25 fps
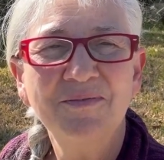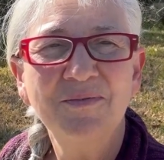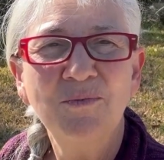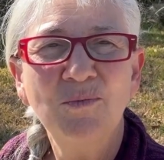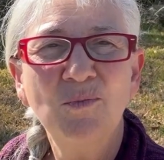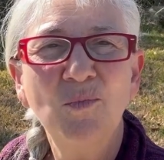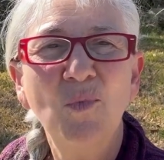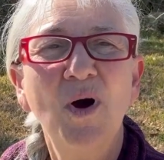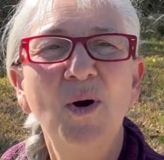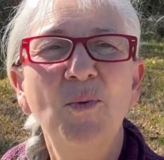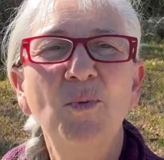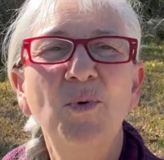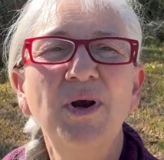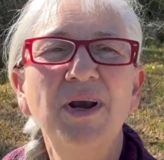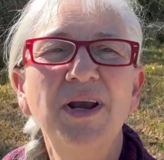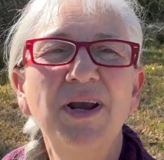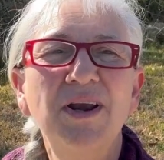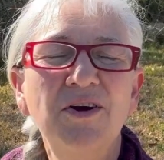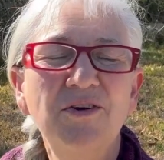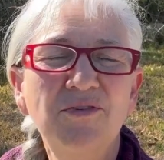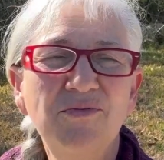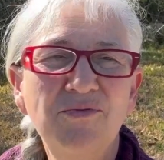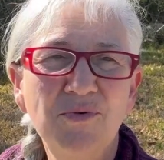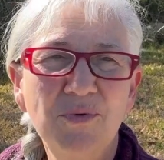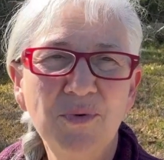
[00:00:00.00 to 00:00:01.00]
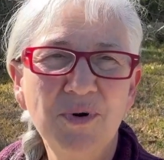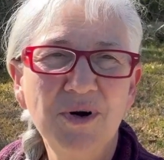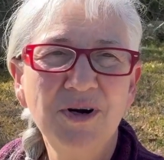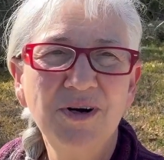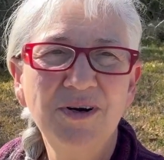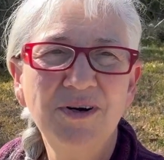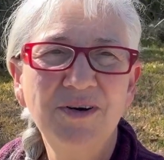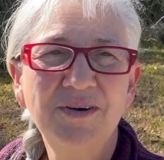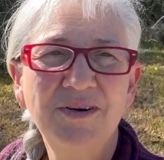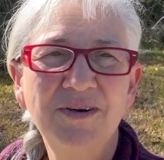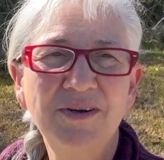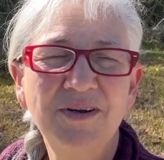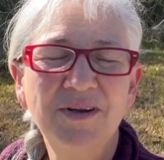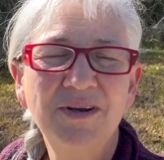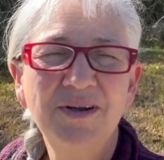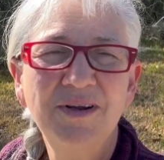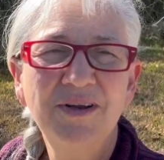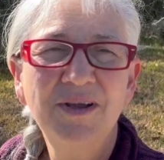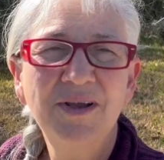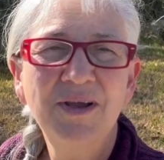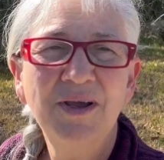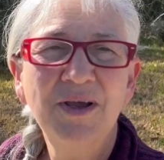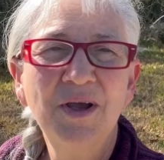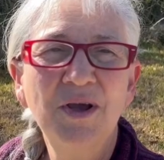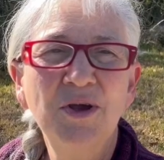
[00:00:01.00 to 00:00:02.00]
what we're here for,
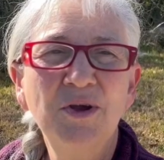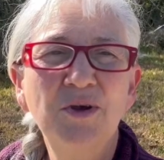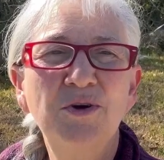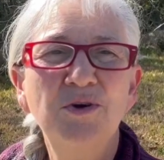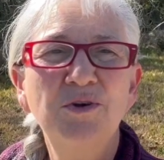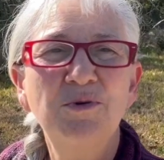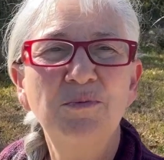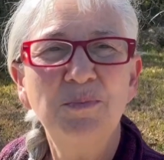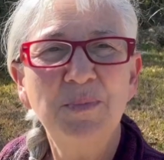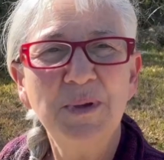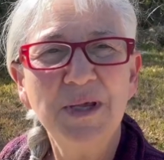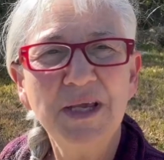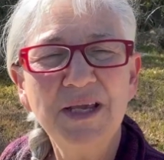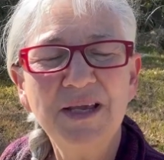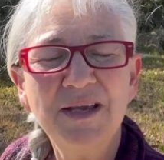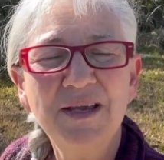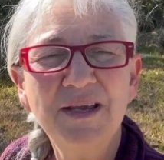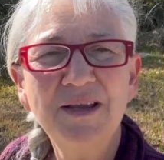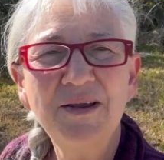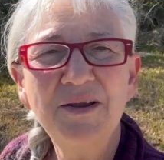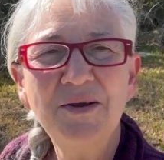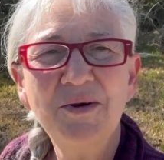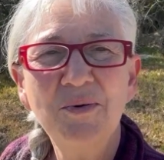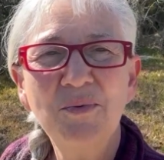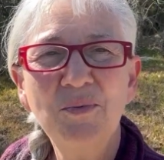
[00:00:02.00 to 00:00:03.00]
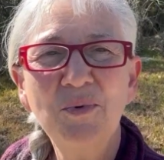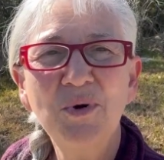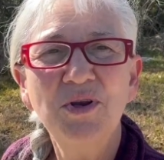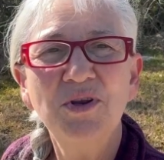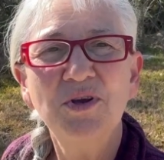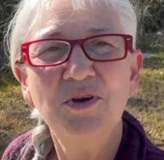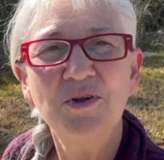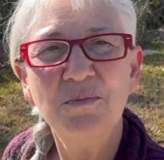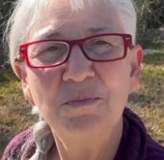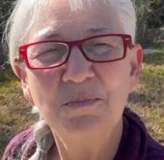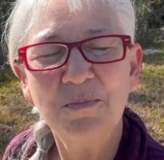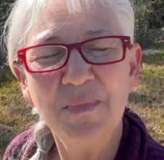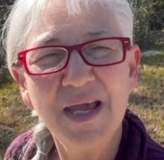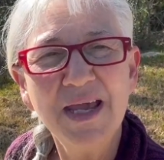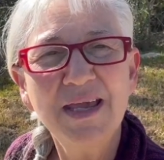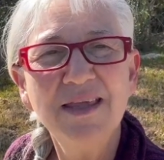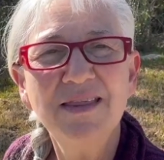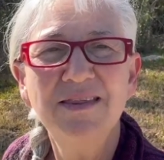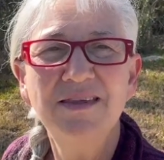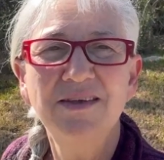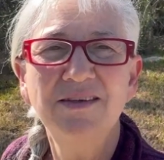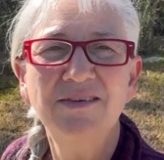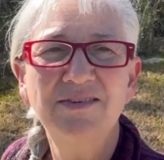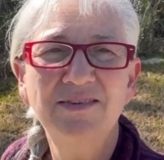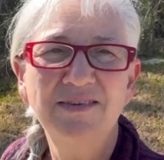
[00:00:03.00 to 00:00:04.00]
could be what could make
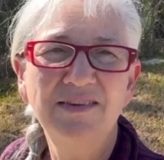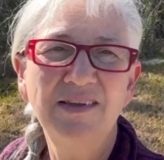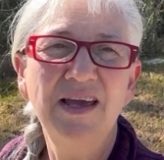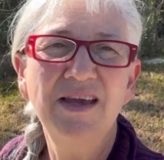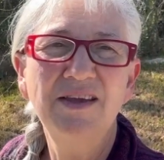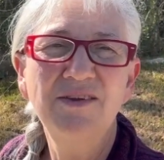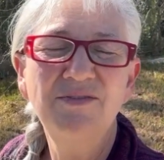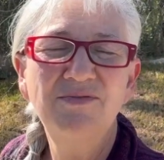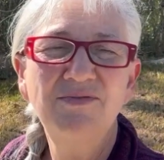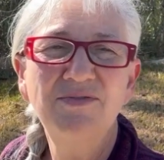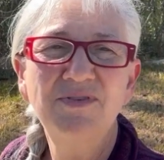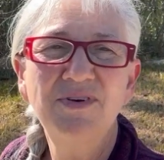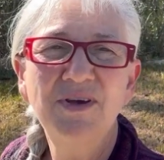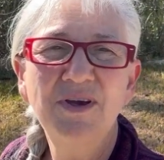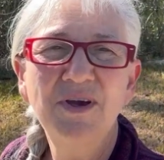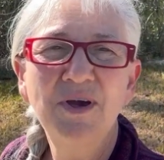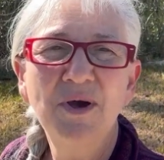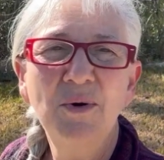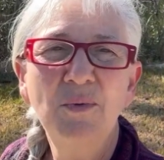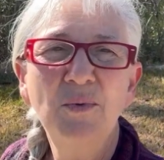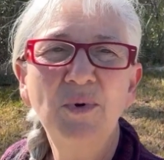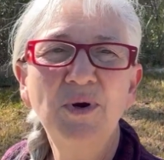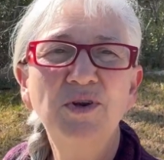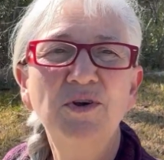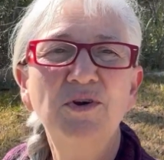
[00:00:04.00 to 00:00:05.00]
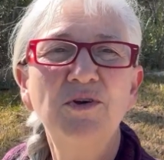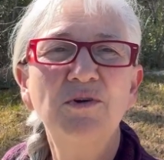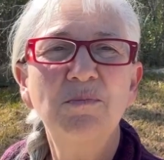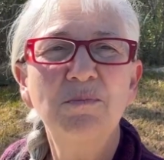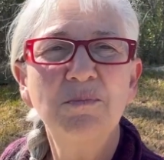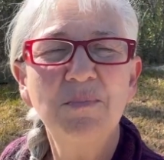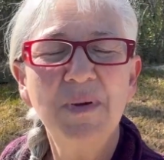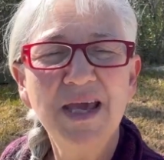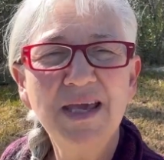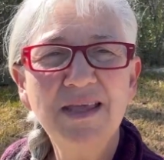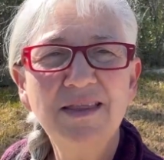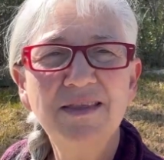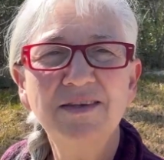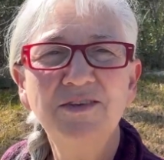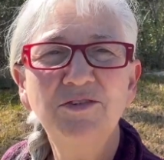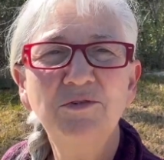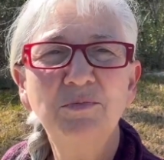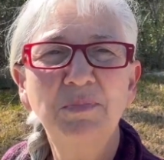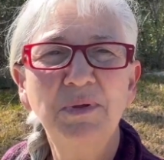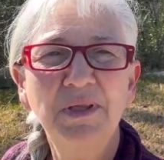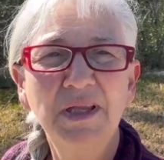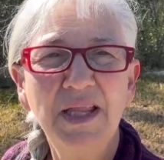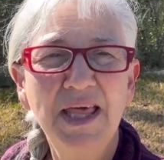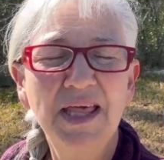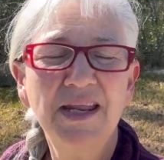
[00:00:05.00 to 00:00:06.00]
this life, what could make this
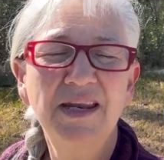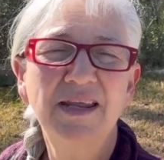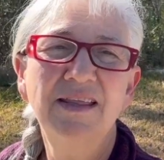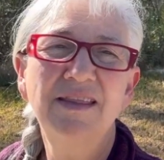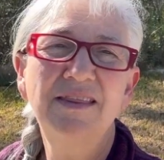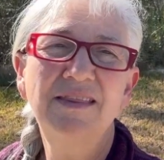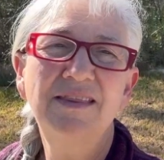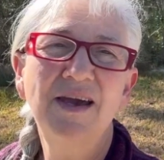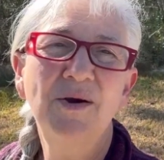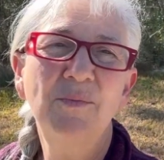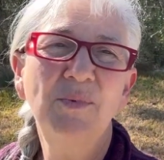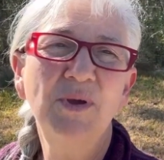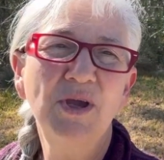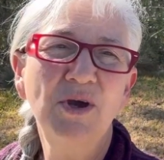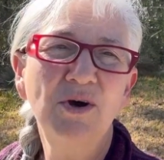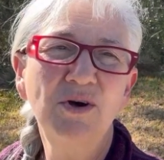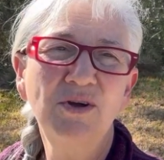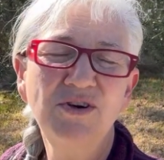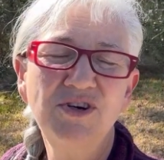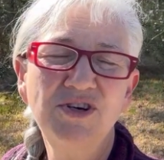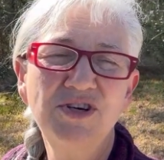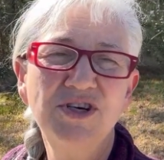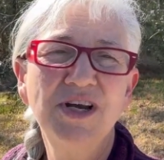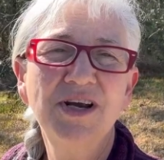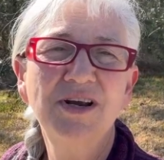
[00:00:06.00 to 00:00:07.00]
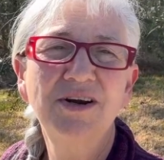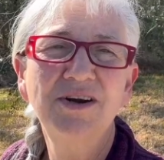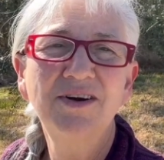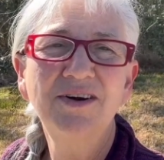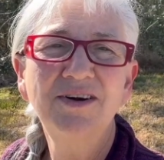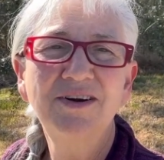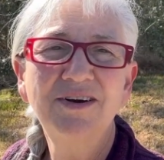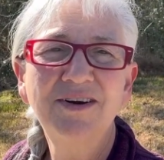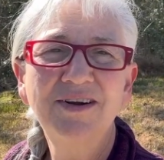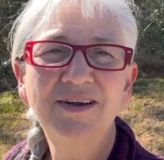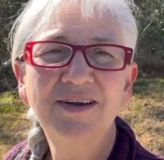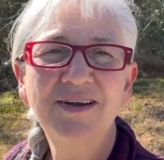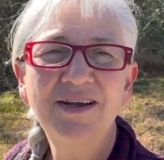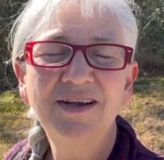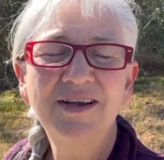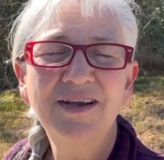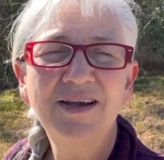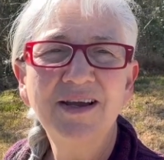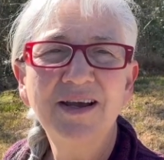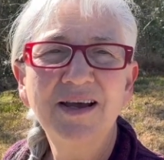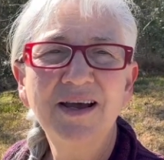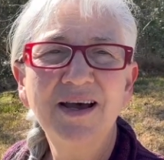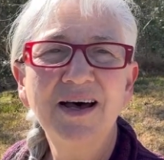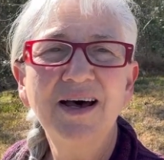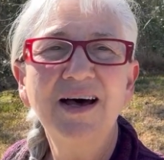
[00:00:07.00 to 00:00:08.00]
planet that we all share
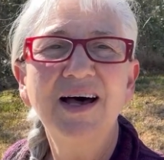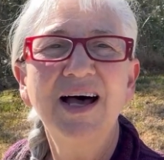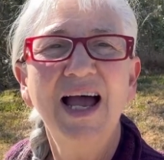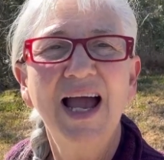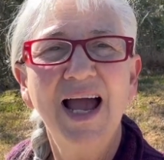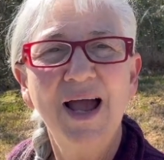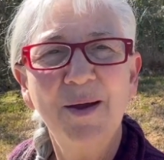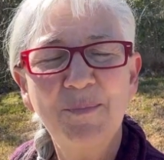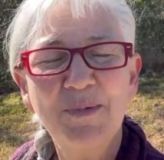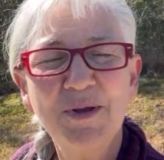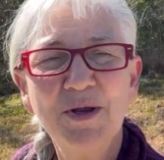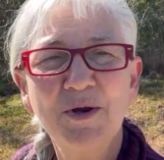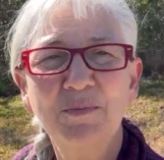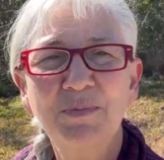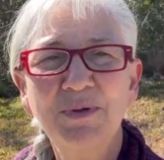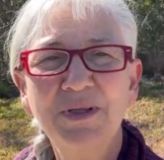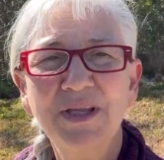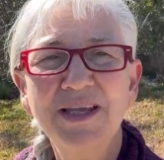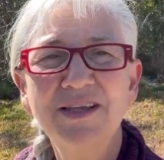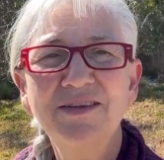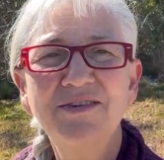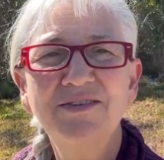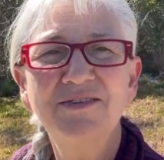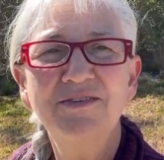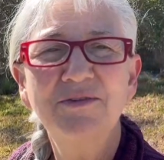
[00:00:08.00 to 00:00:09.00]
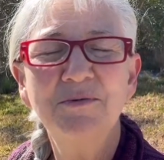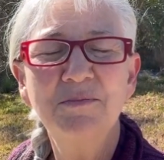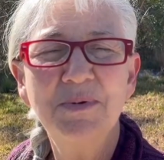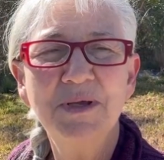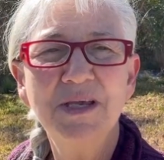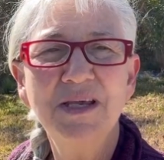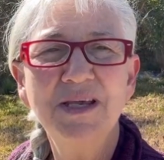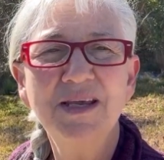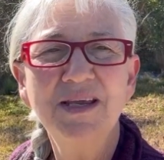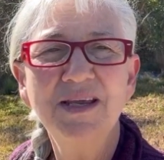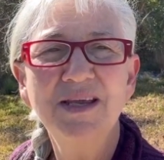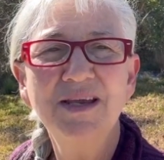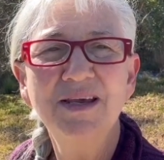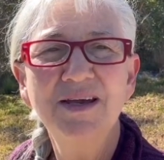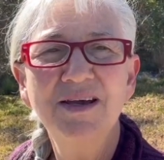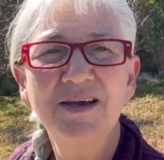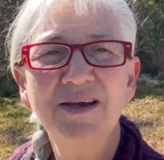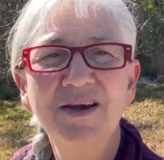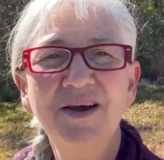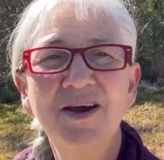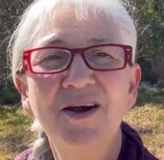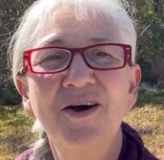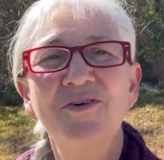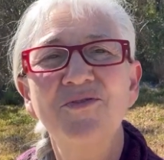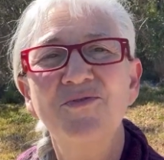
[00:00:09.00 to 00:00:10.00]
a happier place to be
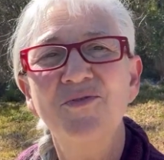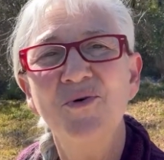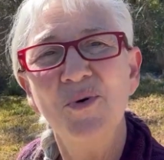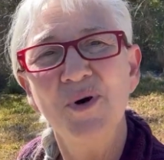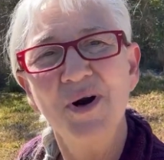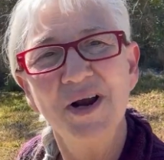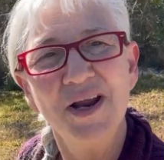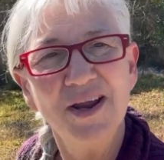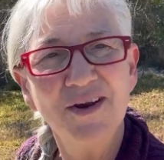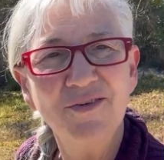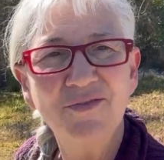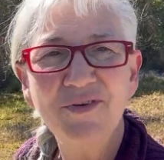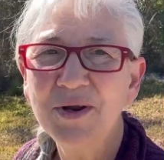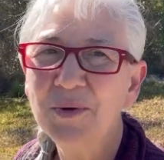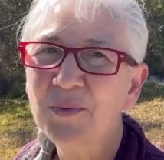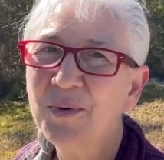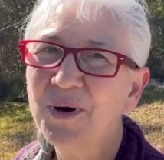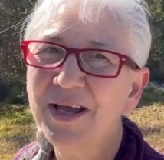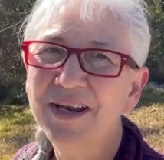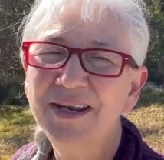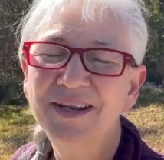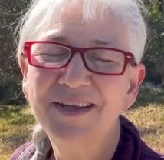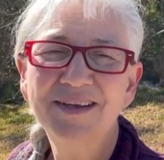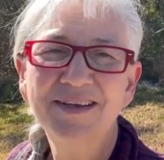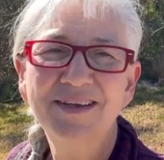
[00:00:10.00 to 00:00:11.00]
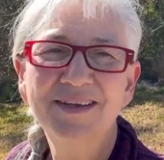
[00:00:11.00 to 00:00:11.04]
for everyone.